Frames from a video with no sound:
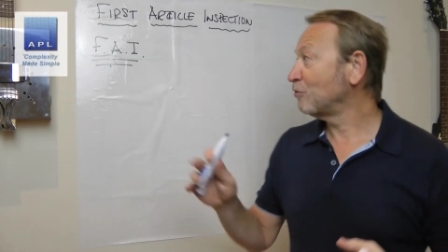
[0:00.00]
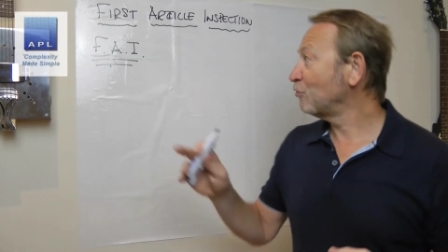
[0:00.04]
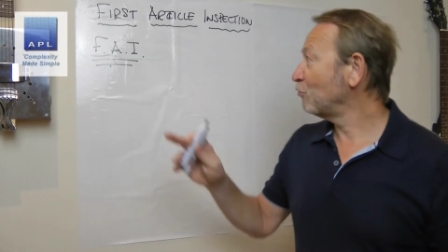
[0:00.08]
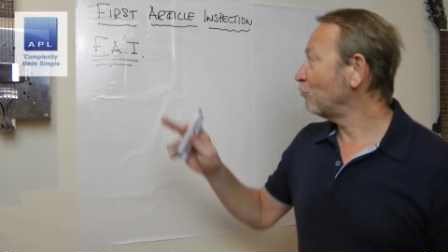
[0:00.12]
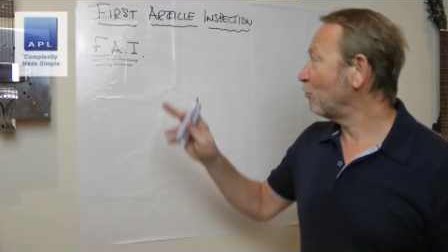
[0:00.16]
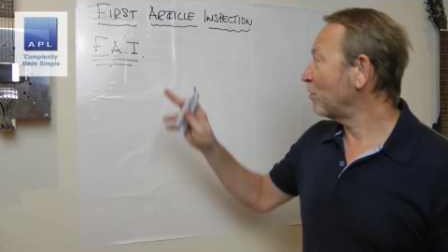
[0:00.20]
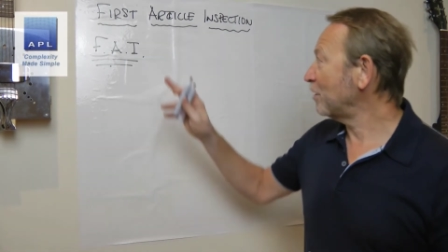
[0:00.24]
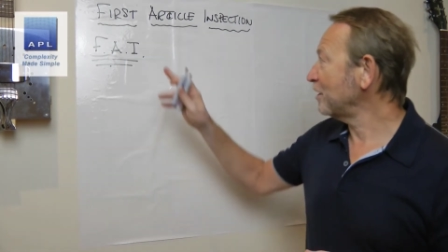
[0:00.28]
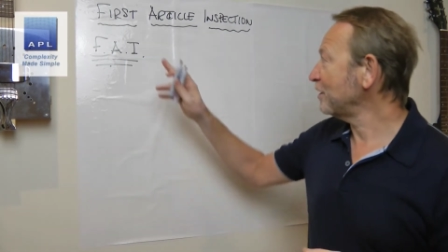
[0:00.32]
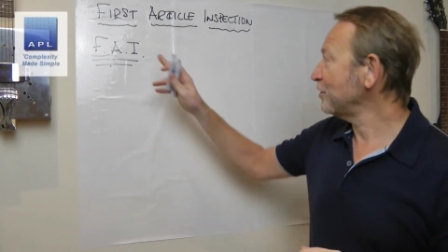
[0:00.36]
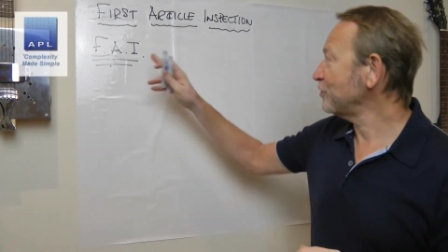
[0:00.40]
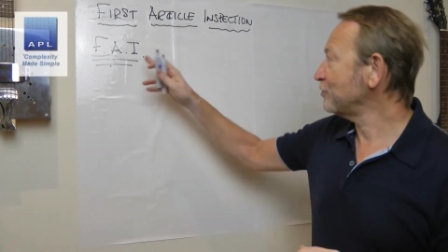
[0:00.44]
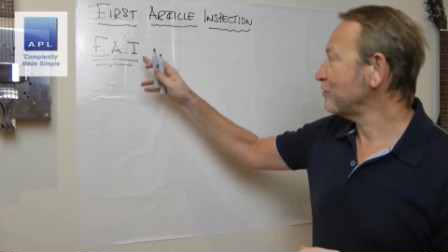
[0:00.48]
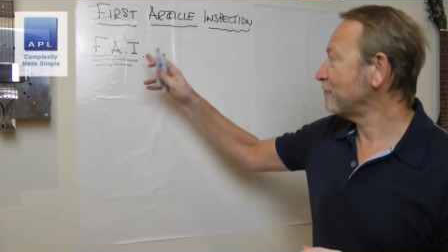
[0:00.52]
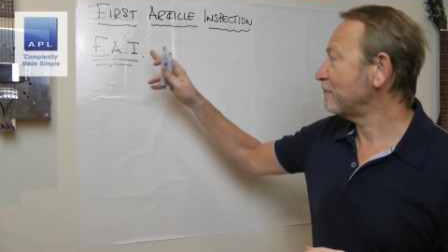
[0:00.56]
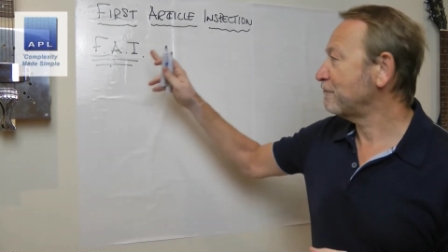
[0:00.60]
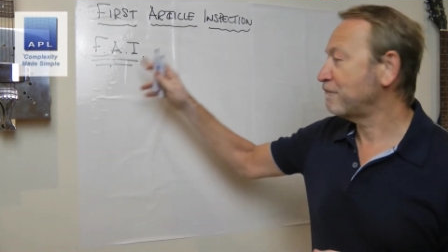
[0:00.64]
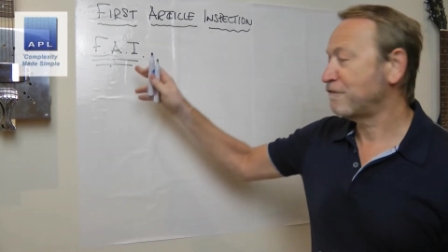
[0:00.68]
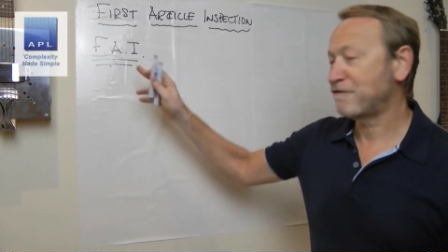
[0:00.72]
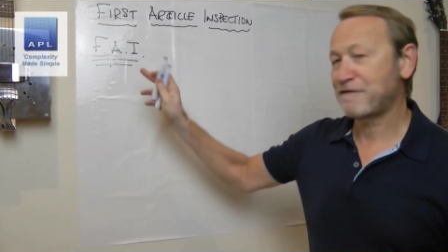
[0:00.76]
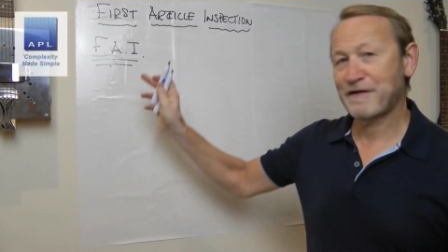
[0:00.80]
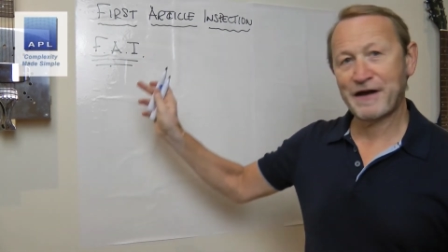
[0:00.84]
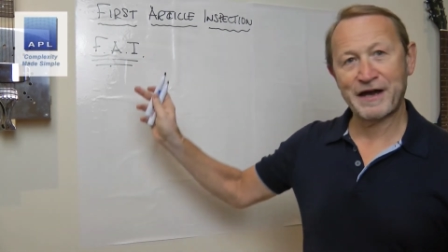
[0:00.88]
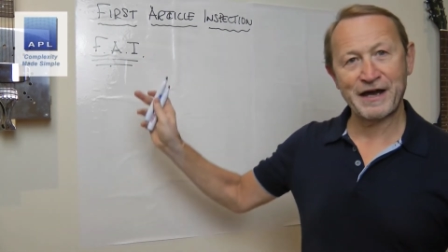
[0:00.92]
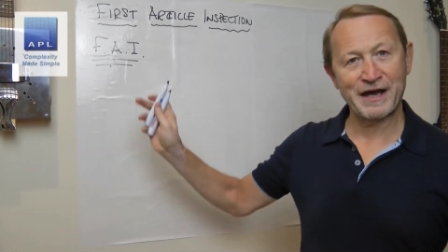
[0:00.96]
What is a
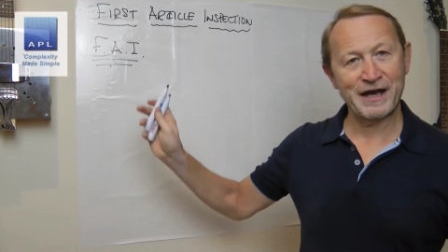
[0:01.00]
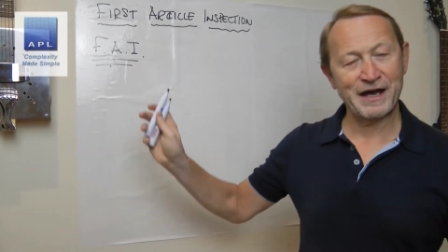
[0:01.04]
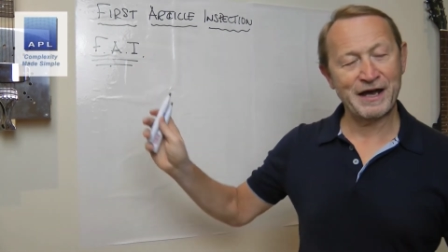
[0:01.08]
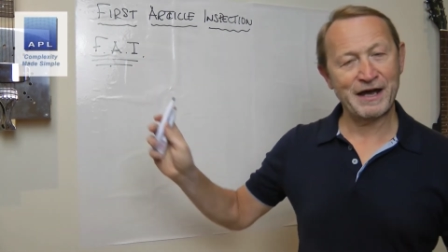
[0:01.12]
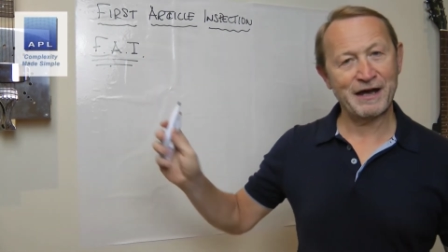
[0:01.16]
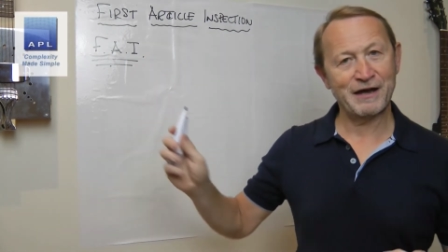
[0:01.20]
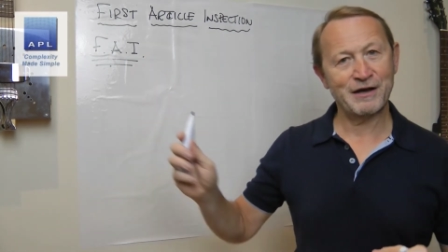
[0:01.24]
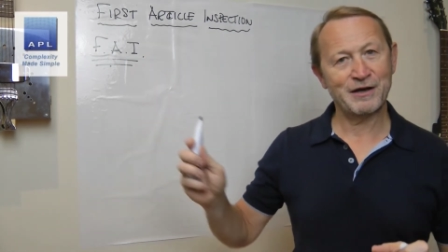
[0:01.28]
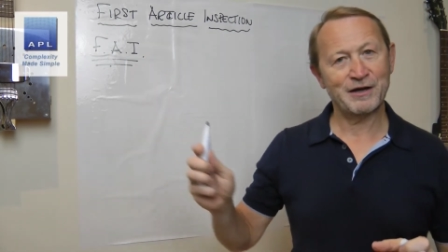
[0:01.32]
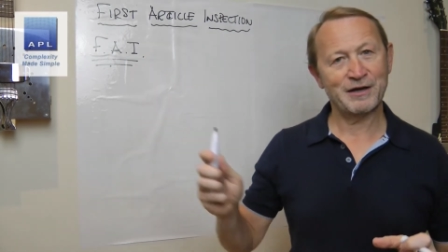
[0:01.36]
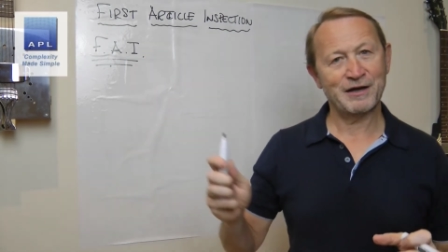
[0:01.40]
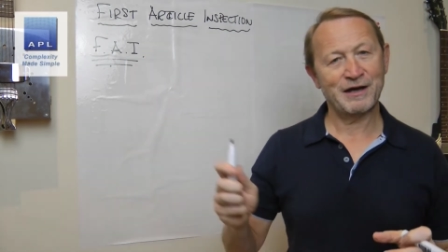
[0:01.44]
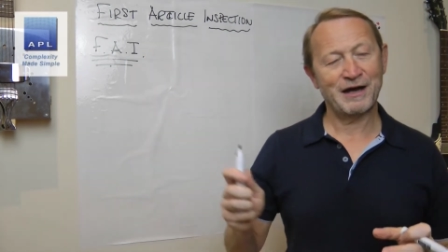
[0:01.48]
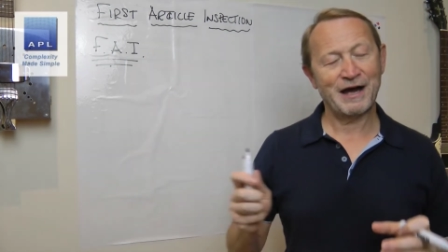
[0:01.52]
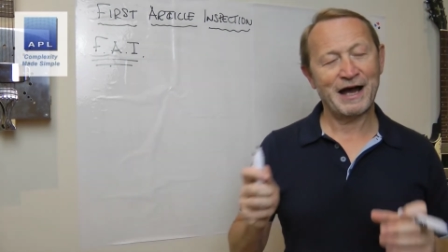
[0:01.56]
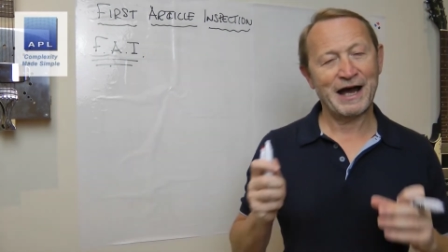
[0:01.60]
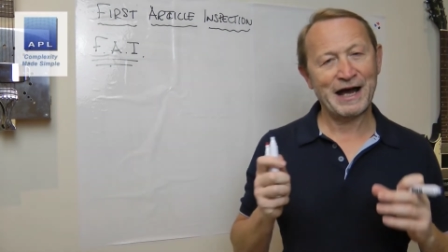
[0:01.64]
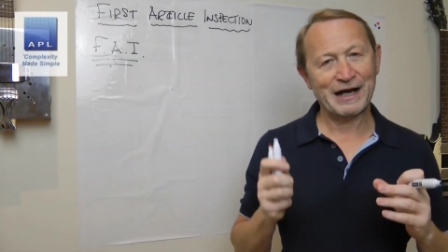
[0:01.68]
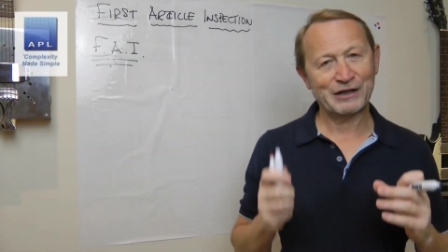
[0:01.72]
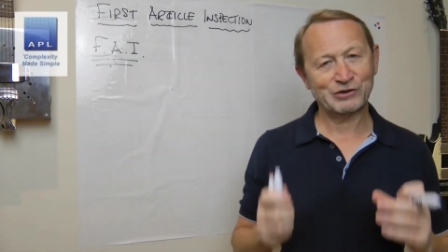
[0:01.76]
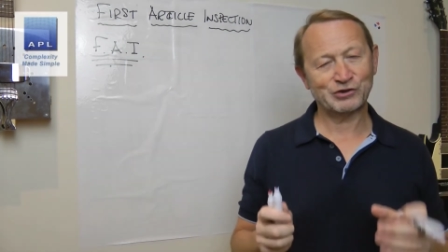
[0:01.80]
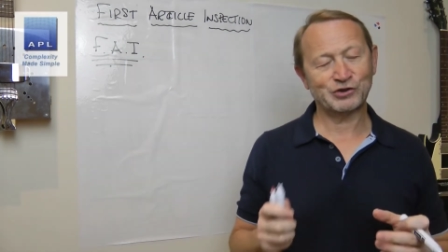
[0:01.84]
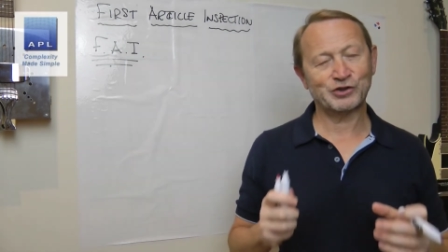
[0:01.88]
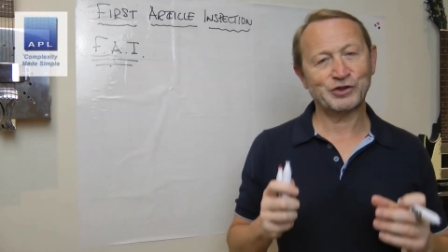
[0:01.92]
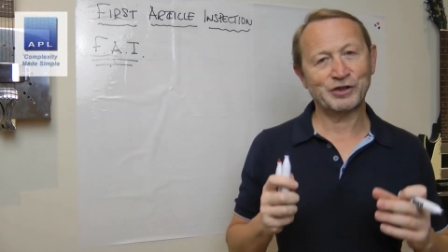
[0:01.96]
fair
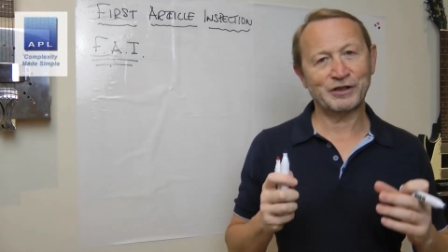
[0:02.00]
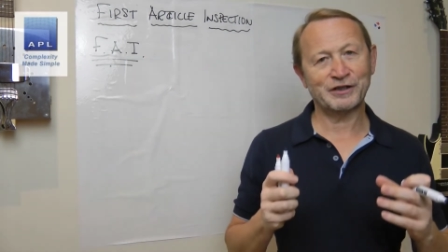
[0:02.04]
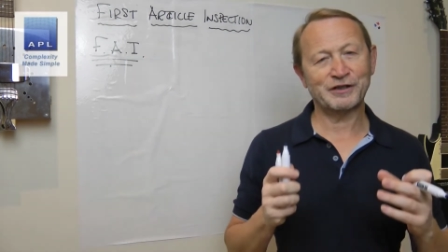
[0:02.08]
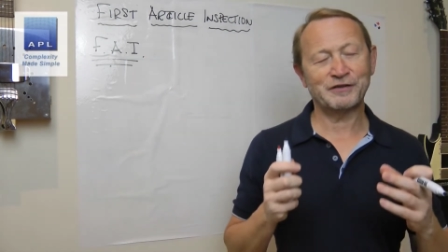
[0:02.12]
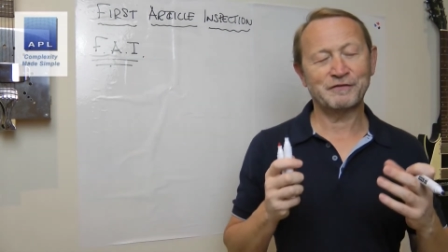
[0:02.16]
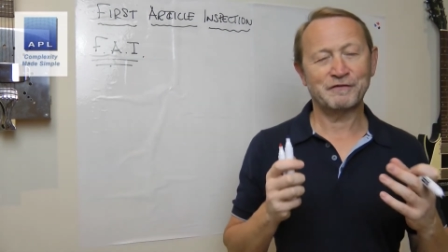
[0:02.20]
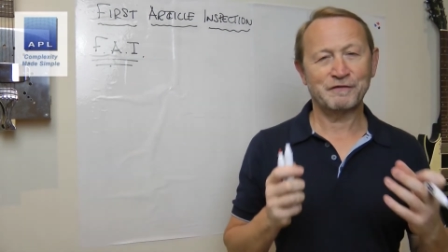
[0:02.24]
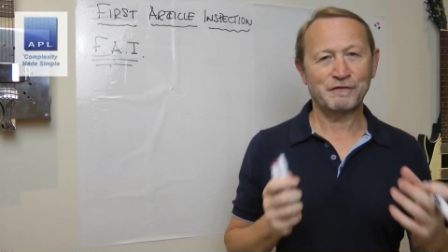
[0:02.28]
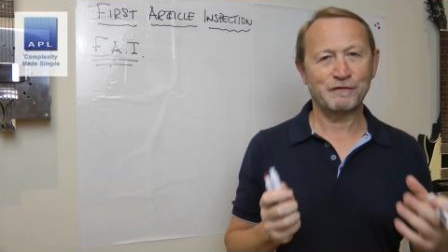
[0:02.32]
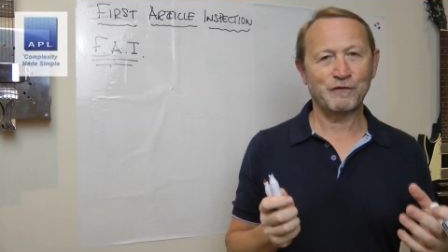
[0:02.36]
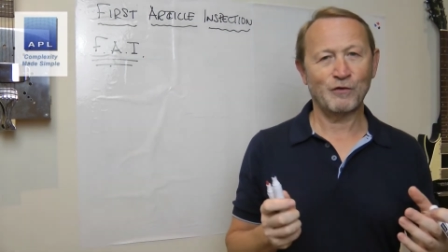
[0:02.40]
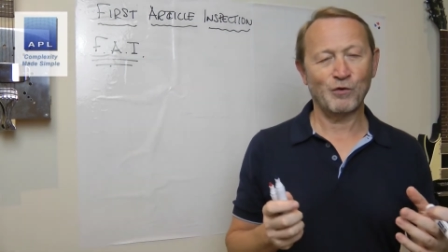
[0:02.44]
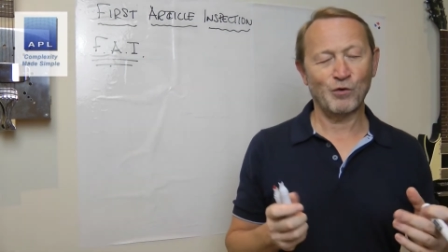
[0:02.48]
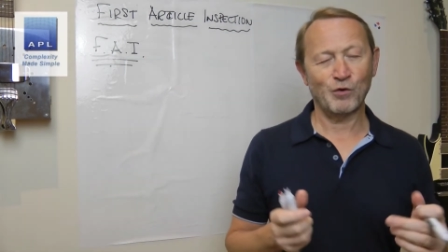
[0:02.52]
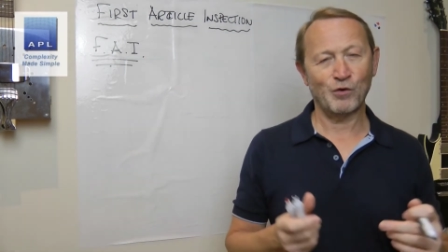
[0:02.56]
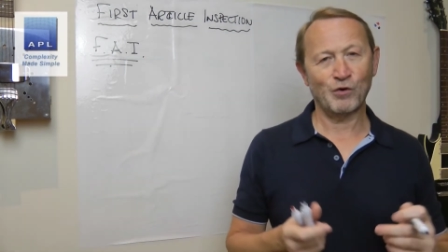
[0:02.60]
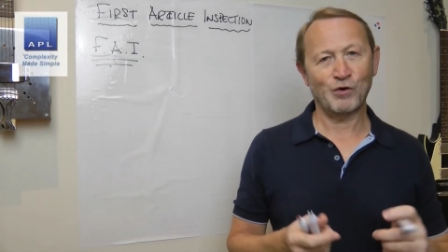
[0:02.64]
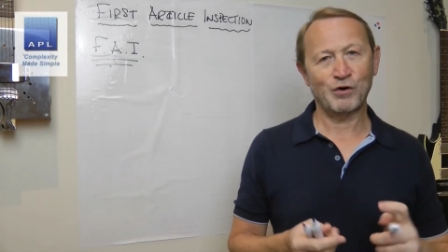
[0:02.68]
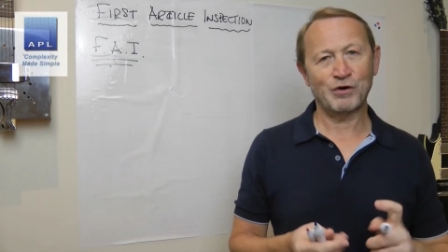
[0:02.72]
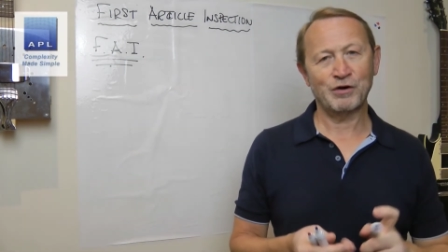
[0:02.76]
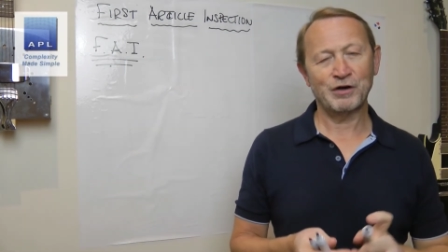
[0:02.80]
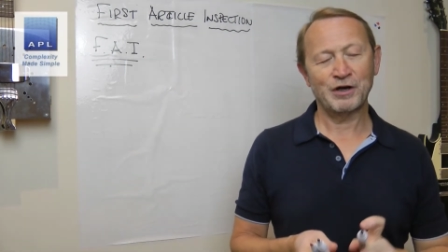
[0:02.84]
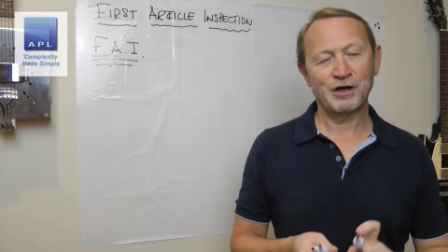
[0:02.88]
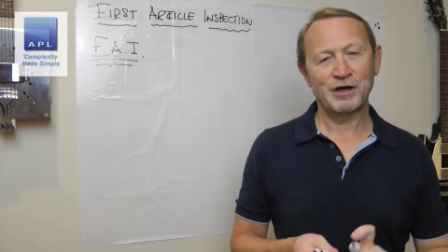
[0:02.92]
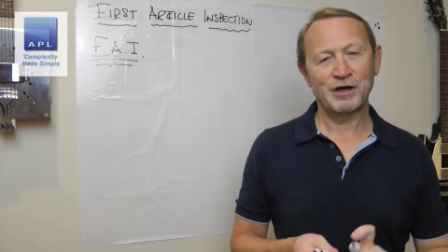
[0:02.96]
actually for?